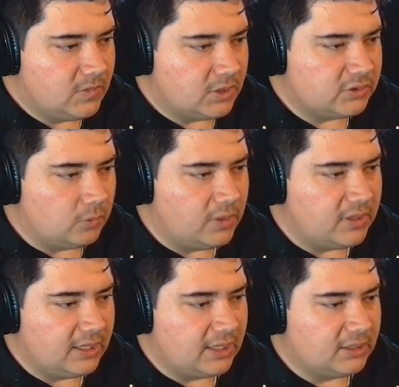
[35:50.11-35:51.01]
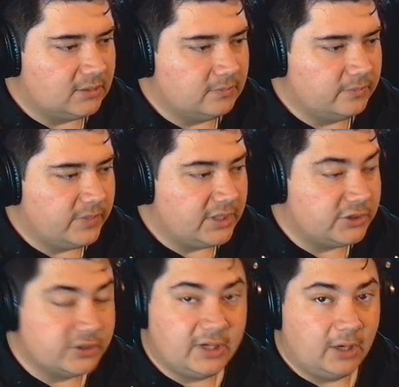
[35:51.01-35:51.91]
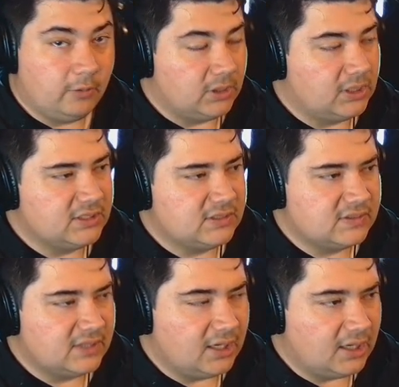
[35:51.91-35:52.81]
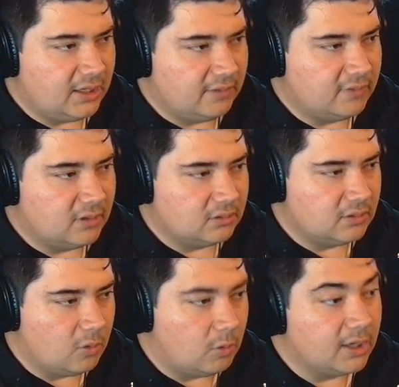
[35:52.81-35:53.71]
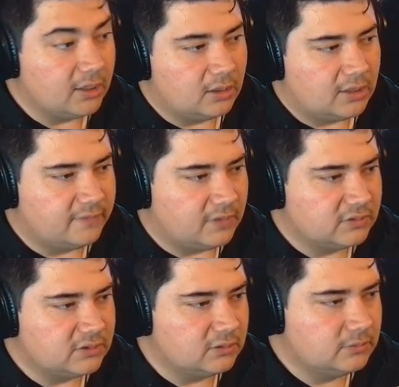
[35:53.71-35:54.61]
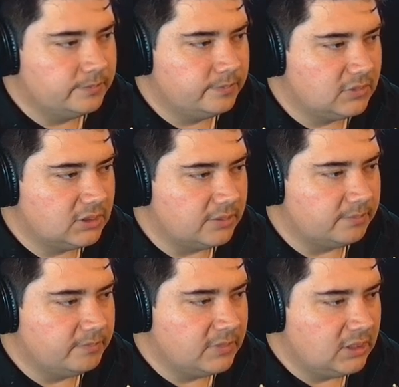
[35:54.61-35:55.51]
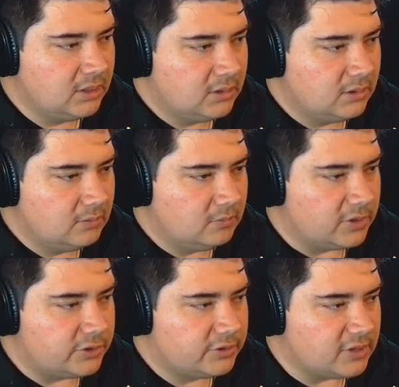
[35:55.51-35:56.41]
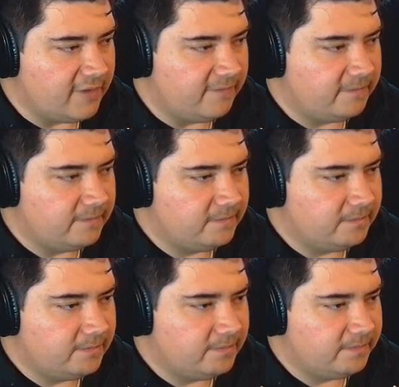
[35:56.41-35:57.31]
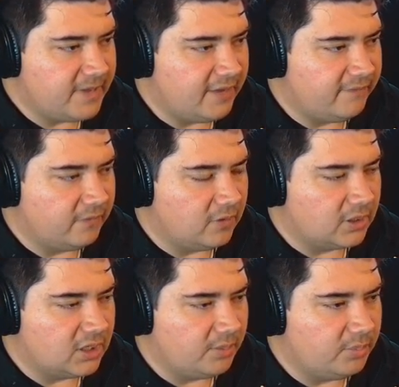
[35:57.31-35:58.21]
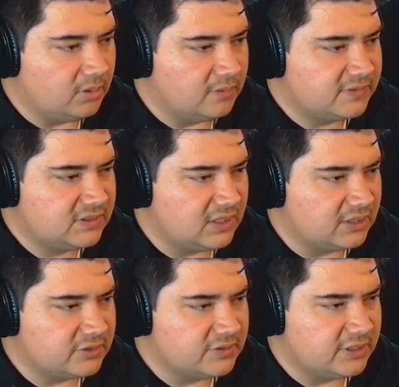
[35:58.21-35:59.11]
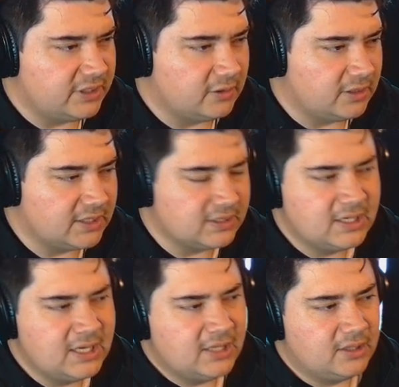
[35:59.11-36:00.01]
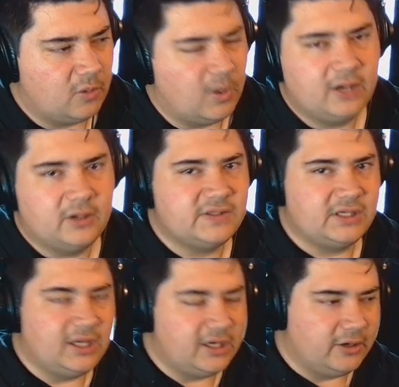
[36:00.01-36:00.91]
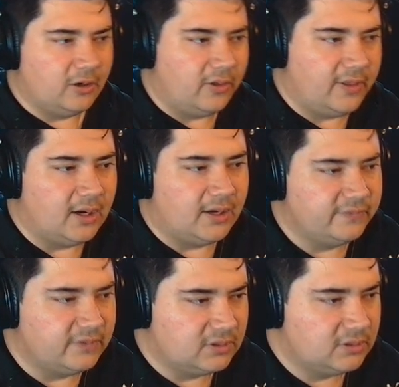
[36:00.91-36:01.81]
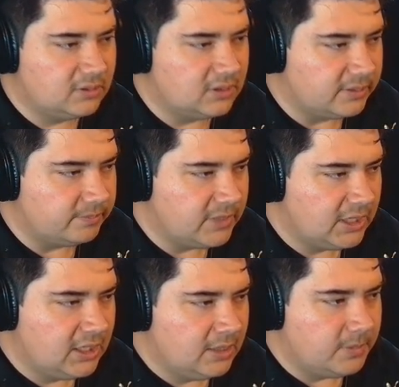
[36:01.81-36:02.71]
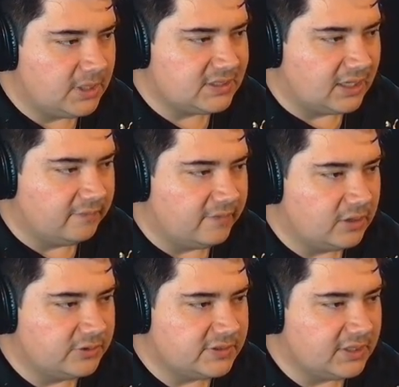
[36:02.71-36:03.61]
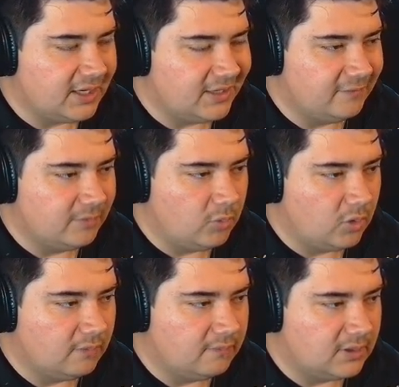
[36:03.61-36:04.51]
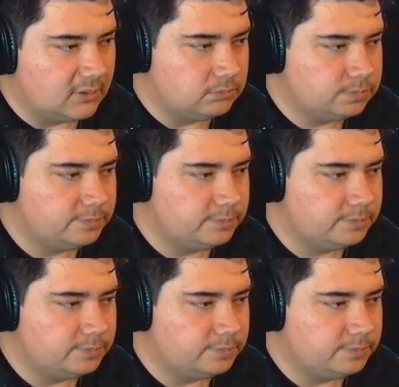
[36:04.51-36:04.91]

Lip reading: Also, one thing I just now realized is that I have the choir off also, which I've had for a couple of sections in here. The choir isn't in here all that often. But it's kind of there just to kind of give it more of a